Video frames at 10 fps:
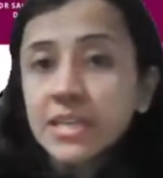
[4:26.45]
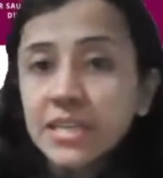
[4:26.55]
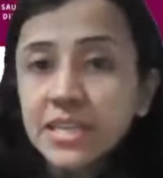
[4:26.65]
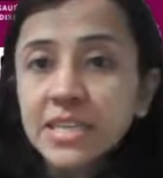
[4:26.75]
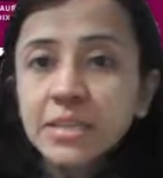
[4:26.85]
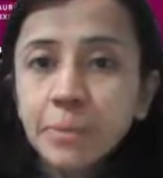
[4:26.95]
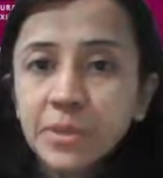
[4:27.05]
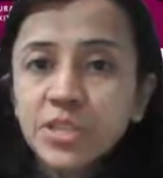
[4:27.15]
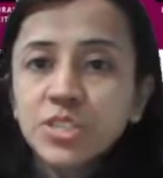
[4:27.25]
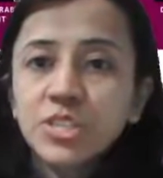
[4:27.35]
NEET
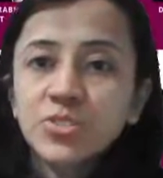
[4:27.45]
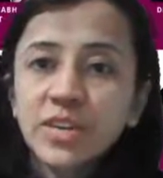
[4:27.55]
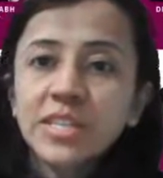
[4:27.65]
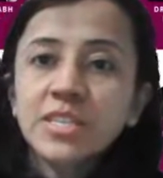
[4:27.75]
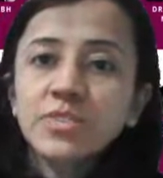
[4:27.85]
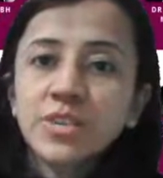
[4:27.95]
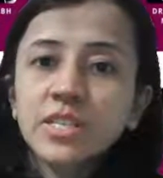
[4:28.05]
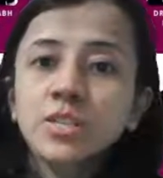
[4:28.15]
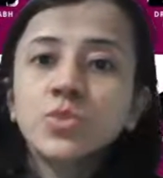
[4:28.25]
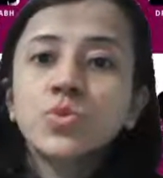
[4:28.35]
PG
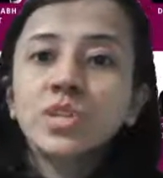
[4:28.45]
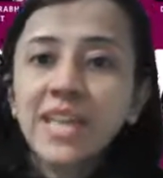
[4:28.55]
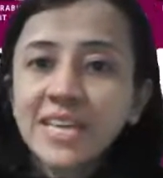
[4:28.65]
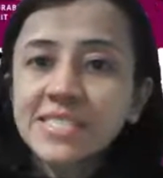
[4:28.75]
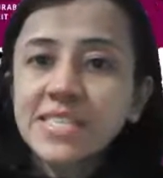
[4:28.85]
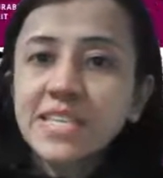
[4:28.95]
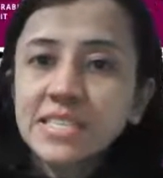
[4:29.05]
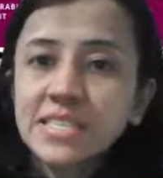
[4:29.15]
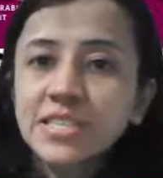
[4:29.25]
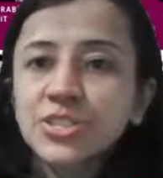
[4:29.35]
2022 test and
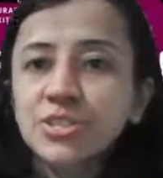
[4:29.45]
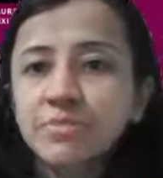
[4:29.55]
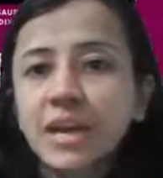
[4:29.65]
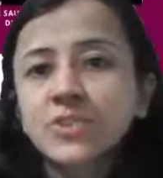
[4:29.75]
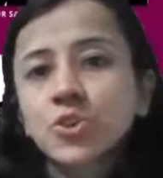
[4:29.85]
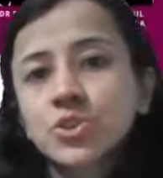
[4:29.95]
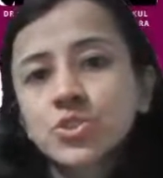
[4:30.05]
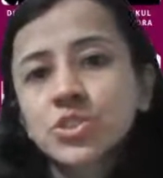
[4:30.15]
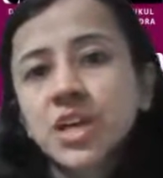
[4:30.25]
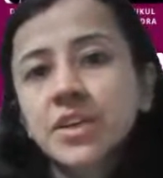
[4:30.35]
discussion batch also
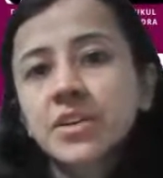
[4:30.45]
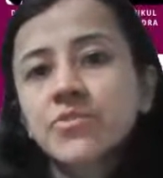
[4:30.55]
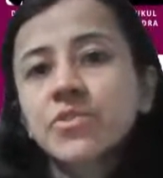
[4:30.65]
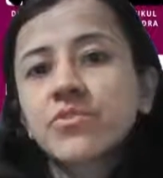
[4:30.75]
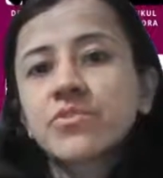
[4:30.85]
started from